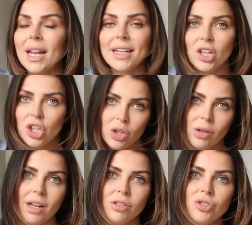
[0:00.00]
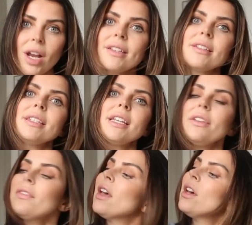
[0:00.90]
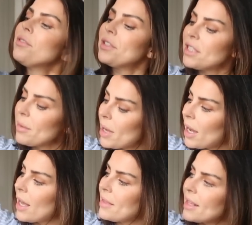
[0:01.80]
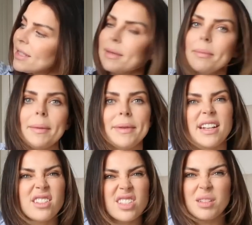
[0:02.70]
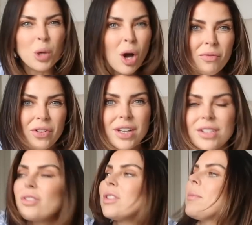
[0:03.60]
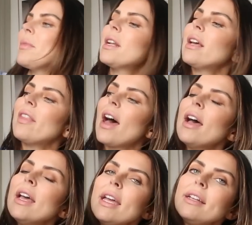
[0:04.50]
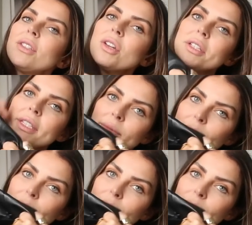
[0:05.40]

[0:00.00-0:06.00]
like a cute little dress underneath for summer, and then some maybe like just some Converse or something like that. It does